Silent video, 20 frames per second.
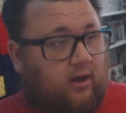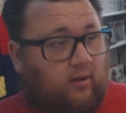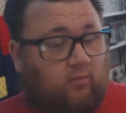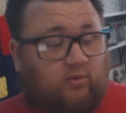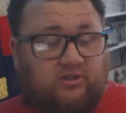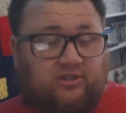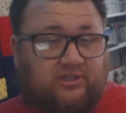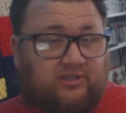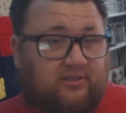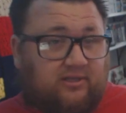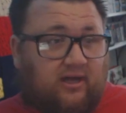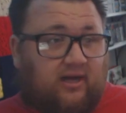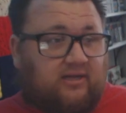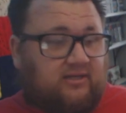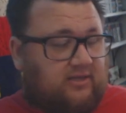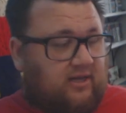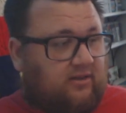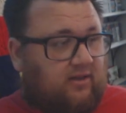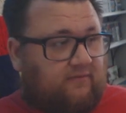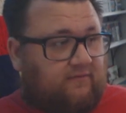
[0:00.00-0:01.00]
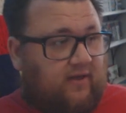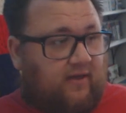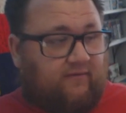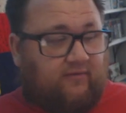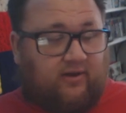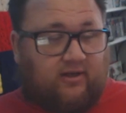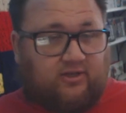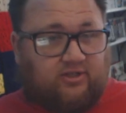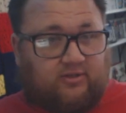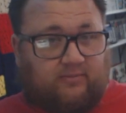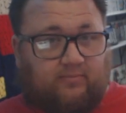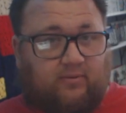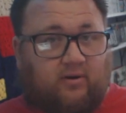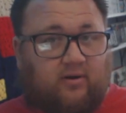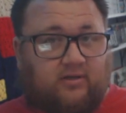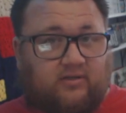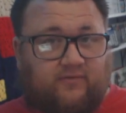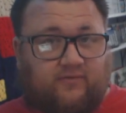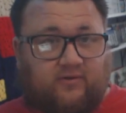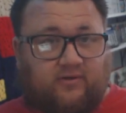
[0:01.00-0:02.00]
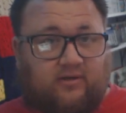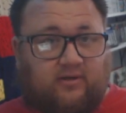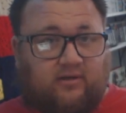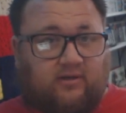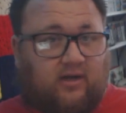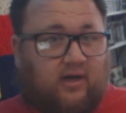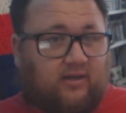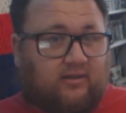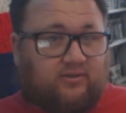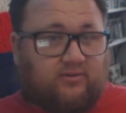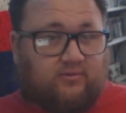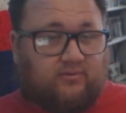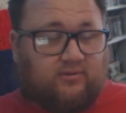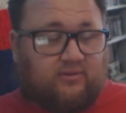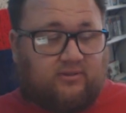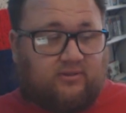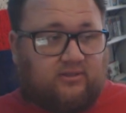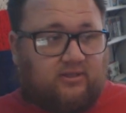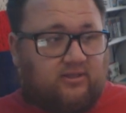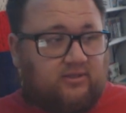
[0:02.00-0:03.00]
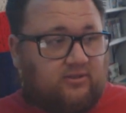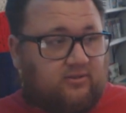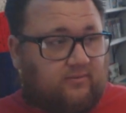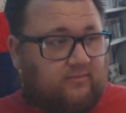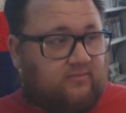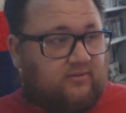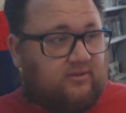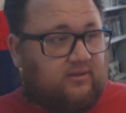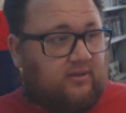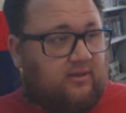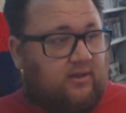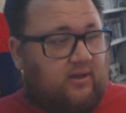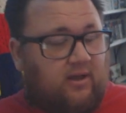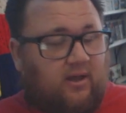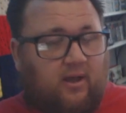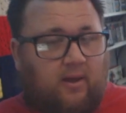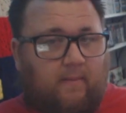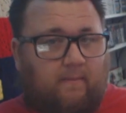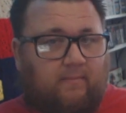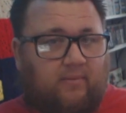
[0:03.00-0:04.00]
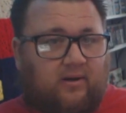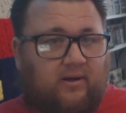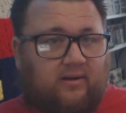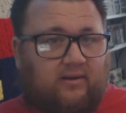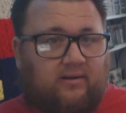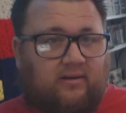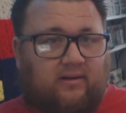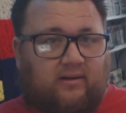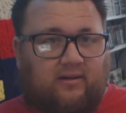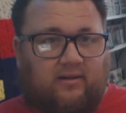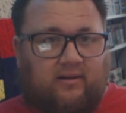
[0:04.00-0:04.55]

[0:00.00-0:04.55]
which is nice. I love having extra parts for consoles and systems, but